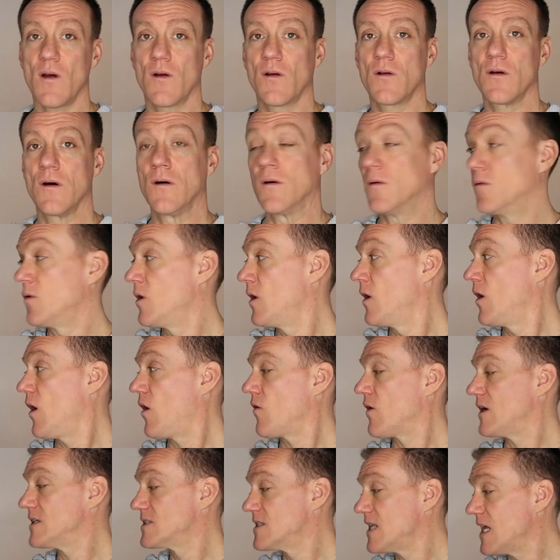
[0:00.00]
Cool.
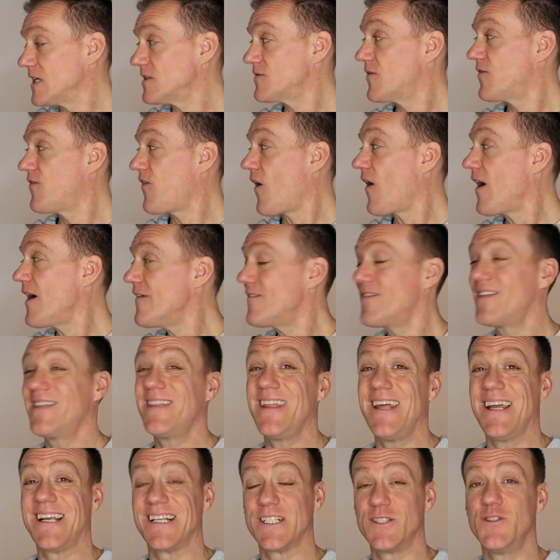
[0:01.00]
All right. So that's five
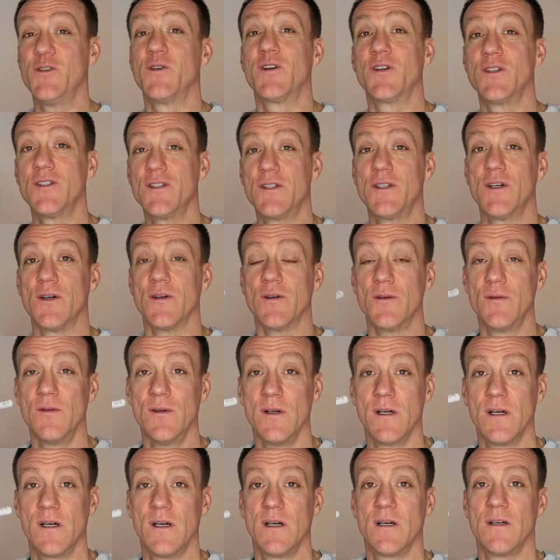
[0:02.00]
things you can do
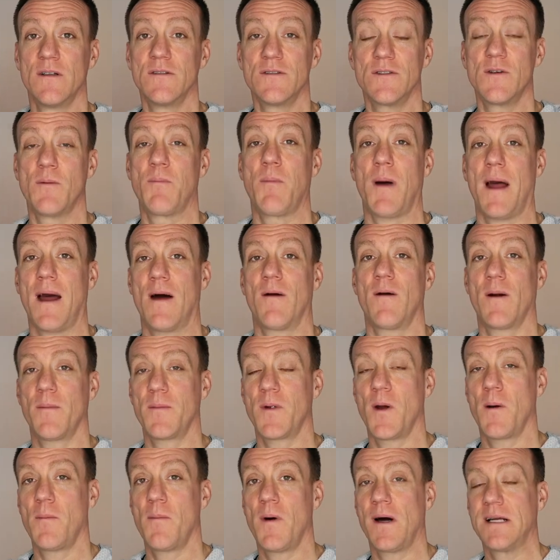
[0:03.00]
to power up
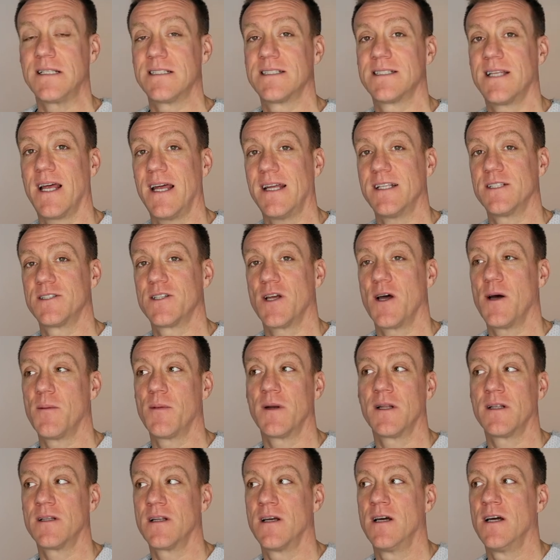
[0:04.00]
your mindset in
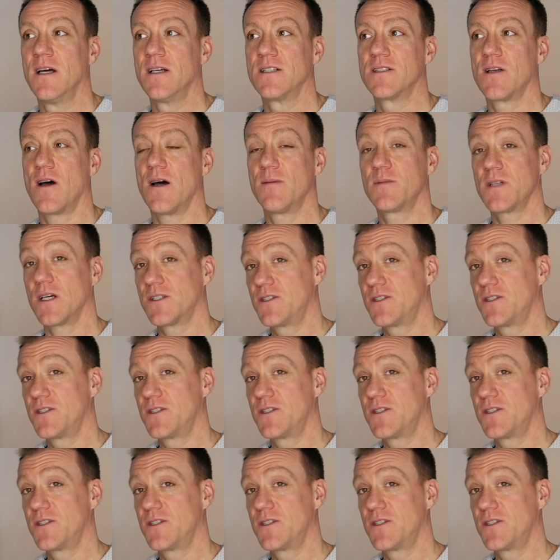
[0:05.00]
turbulent times.